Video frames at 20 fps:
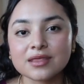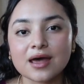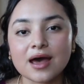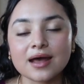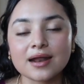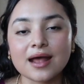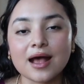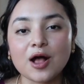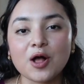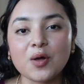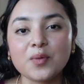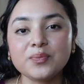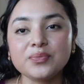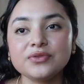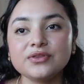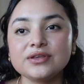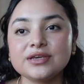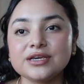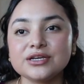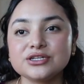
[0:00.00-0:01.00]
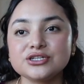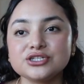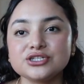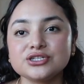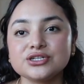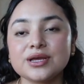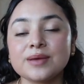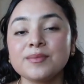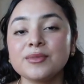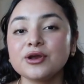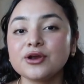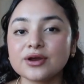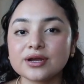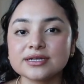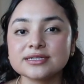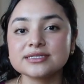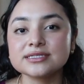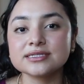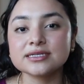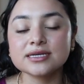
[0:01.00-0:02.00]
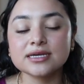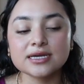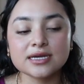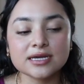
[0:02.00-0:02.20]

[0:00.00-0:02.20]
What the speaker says: that helped teach immigrants